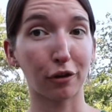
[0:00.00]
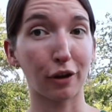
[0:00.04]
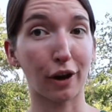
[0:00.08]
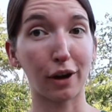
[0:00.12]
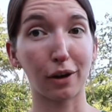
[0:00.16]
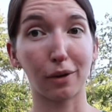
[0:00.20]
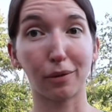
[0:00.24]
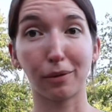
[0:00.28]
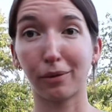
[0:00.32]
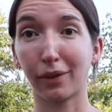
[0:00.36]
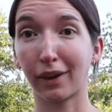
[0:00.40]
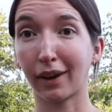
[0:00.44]
I
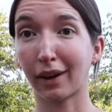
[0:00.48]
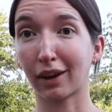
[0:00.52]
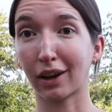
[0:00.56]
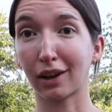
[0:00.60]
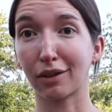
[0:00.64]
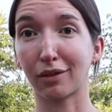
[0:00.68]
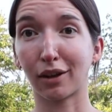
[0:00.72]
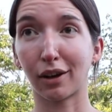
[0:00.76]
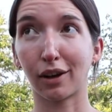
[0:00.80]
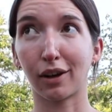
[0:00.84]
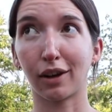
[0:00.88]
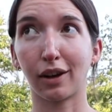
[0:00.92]
don't think
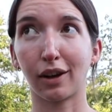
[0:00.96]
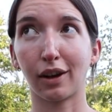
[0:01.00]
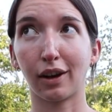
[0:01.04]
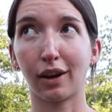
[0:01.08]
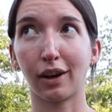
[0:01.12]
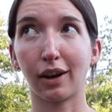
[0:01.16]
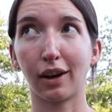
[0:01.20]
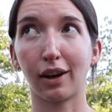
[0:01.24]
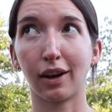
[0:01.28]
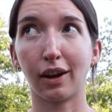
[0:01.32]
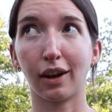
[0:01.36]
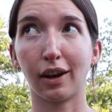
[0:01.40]
I've
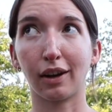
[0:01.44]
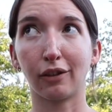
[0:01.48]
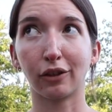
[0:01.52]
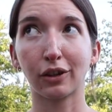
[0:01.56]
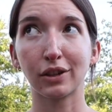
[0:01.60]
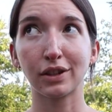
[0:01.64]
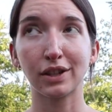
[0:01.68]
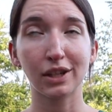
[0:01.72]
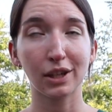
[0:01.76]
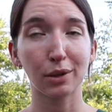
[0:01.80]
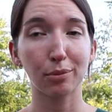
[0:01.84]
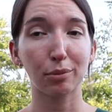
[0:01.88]

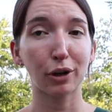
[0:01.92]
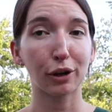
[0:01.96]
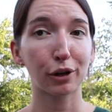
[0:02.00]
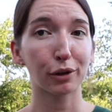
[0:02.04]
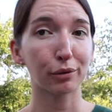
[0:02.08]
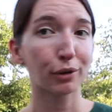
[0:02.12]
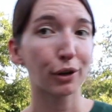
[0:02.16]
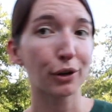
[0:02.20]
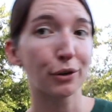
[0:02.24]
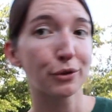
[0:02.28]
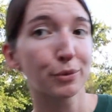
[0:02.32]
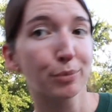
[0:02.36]
ever seen a better
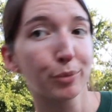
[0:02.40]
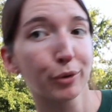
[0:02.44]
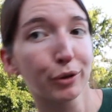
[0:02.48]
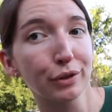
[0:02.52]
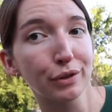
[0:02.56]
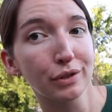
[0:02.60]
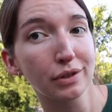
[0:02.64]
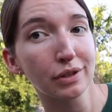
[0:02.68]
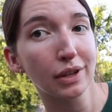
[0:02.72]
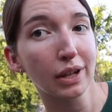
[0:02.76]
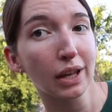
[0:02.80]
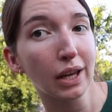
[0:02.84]
rose
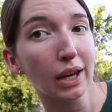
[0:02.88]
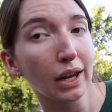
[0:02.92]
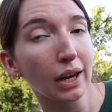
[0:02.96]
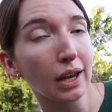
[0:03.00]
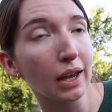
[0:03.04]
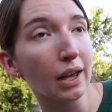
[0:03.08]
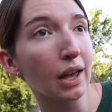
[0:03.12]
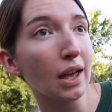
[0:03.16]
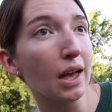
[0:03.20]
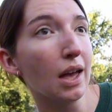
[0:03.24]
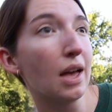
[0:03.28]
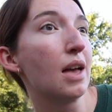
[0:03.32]
personally,
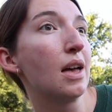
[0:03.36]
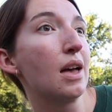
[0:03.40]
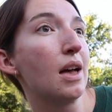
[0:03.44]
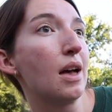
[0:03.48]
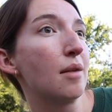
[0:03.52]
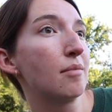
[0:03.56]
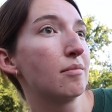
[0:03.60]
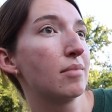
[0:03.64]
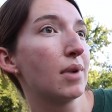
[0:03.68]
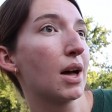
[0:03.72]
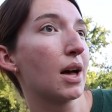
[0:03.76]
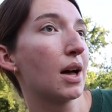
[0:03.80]

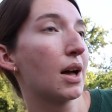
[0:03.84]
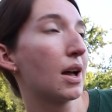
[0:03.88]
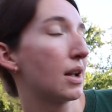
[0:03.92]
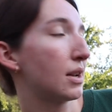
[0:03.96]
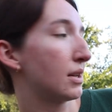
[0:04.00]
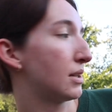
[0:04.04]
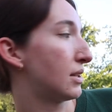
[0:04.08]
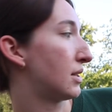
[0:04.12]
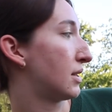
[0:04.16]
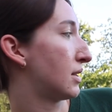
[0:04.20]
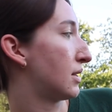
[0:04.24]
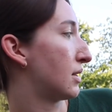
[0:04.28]

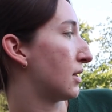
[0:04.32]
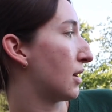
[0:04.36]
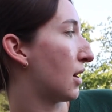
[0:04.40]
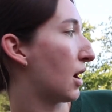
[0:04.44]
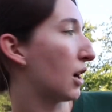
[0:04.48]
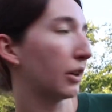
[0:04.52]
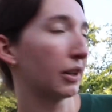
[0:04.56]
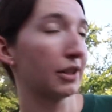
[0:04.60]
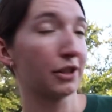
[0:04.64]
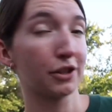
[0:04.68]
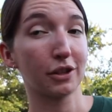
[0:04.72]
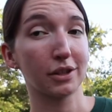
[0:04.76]
but
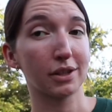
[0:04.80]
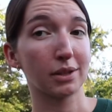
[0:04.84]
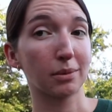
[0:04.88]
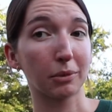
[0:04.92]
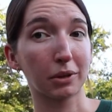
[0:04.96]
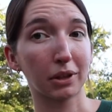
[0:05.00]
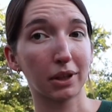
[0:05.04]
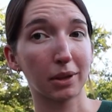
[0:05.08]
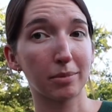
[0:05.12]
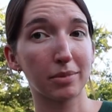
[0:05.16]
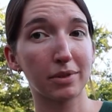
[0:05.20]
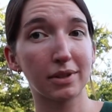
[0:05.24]
I'll insert some
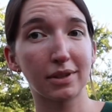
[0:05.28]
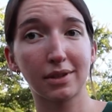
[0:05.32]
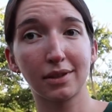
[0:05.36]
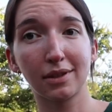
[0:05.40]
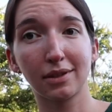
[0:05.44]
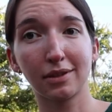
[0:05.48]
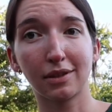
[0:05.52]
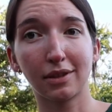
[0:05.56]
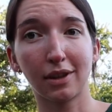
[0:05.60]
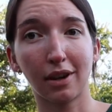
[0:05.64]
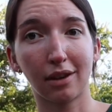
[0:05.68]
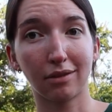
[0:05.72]
clips
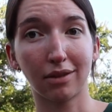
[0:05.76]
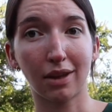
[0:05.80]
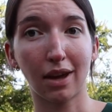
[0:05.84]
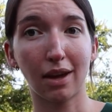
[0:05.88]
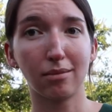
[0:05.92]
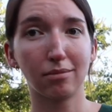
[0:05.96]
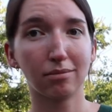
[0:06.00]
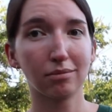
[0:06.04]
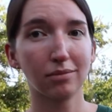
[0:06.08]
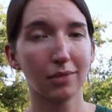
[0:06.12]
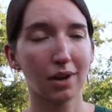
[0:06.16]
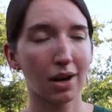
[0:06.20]
of
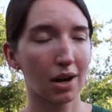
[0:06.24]
them.